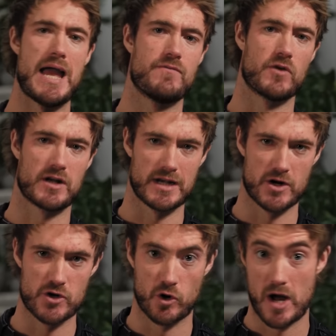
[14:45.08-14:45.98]
Aim for
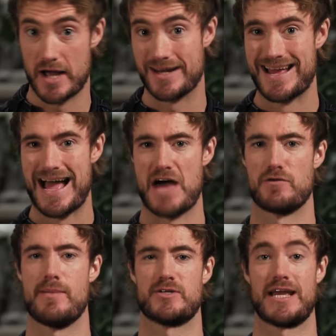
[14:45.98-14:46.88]
clear urine and
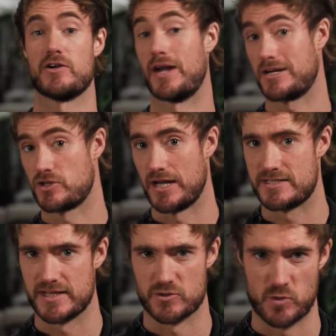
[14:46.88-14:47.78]
remember to get your
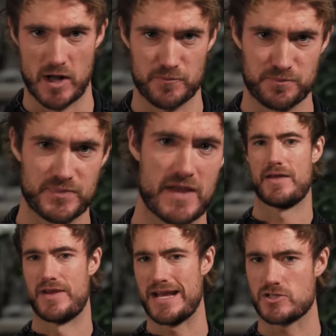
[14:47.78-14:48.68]
electrolytes in as well.
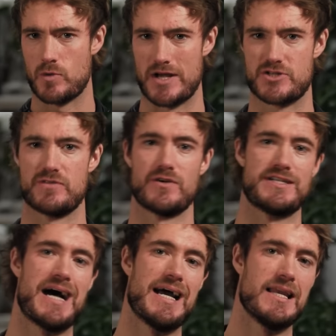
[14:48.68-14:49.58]
Now, the next question for
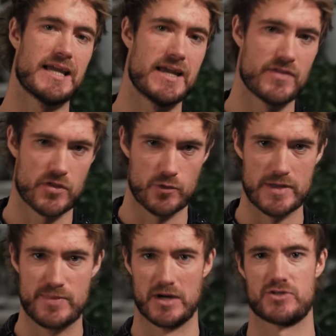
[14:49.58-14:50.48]
dialing in the
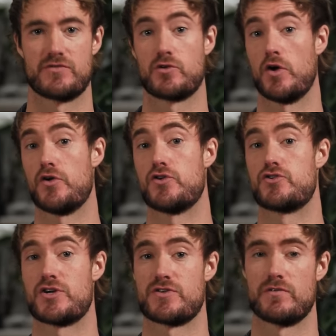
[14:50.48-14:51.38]
three pillars of
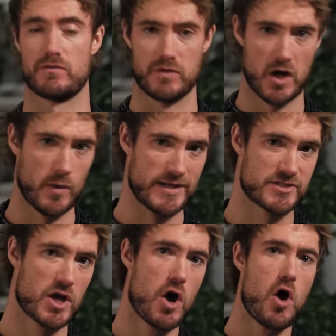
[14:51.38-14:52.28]
chrononutrition for flow is